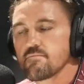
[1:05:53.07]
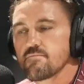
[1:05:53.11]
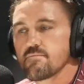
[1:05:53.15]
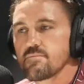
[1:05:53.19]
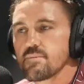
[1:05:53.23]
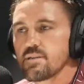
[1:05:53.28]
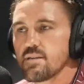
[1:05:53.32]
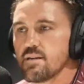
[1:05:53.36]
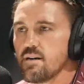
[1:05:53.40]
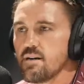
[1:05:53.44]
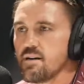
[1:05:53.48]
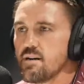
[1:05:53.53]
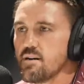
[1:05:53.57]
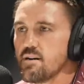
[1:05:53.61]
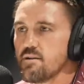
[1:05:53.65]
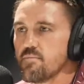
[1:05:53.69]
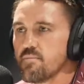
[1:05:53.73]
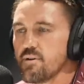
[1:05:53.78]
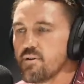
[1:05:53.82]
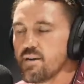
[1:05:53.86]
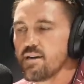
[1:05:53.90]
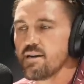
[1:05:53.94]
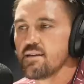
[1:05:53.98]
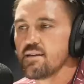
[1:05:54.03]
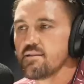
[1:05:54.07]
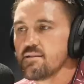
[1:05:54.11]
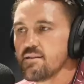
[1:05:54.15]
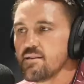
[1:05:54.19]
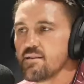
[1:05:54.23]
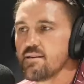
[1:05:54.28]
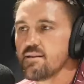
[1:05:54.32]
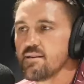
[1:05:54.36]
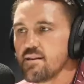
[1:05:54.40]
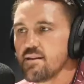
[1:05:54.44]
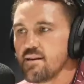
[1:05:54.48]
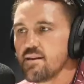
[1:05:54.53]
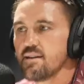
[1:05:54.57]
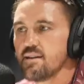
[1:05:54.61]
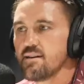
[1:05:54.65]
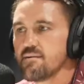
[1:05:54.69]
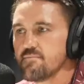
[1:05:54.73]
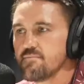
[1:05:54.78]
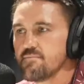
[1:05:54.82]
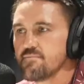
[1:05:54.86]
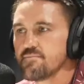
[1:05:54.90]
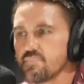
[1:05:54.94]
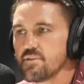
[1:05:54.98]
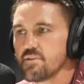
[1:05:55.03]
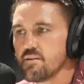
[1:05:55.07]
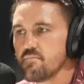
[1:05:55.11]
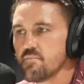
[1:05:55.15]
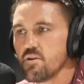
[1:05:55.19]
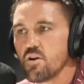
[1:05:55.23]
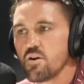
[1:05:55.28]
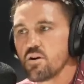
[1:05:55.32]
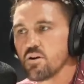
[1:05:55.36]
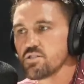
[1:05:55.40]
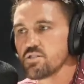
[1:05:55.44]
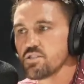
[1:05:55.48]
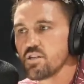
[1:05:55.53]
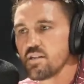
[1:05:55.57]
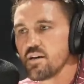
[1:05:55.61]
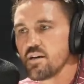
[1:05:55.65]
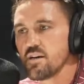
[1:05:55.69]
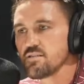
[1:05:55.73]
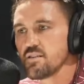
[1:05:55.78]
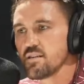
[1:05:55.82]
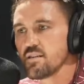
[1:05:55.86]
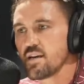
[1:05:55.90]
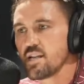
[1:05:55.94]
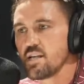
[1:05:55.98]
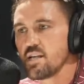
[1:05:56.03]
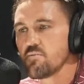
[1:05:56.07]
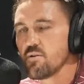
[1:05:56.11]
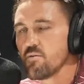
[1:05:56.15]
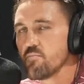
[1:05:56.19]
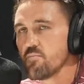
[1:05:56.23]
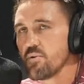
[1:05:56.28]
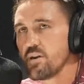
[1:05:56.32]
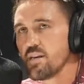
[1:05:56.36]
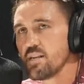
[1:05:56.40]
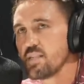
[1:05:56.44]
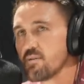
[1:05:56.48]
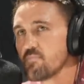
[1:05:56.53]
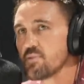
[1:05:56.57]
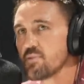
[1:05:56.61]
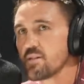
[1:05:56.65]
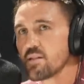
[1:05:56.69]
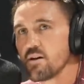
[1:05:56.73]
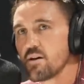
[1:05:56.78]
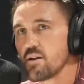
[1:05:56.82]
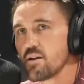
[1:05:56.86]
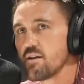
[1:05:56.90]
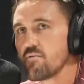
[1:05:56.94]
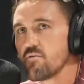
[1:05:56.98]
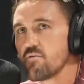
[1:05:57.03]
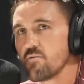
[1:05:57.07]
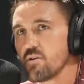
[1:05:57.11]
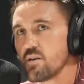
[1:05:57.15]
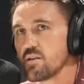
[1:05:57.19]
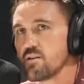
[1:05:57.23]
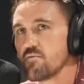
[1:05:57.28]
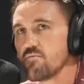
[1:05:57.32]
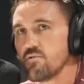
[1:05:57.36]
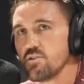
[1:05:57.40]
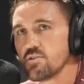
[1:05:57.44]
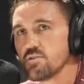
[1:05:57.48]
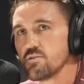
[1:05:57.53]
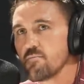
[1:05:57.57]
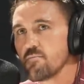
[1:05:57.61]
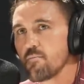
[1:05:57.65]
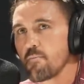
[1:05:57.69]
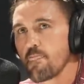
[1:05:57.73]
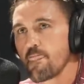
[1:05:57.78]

Oh man, um, honestly, I don't see anyone beating him in the light heavyweight division.